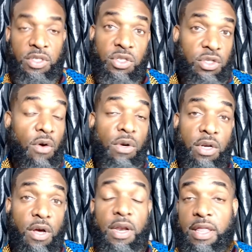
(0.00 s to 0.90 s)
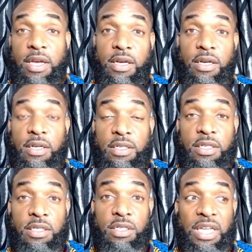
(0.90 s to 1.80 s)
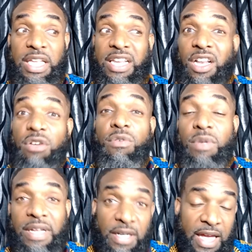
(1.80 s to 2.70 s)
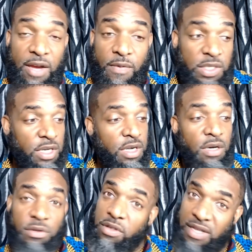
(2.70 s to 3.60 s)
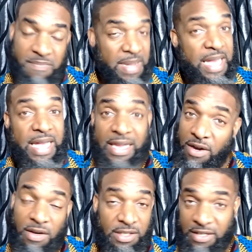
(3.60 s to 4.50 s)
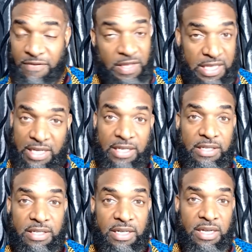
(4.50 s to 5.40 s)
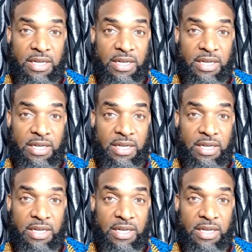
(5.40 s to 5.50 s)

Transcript: stolen all of their goods, to include their language, their culture, their mind, all these different things,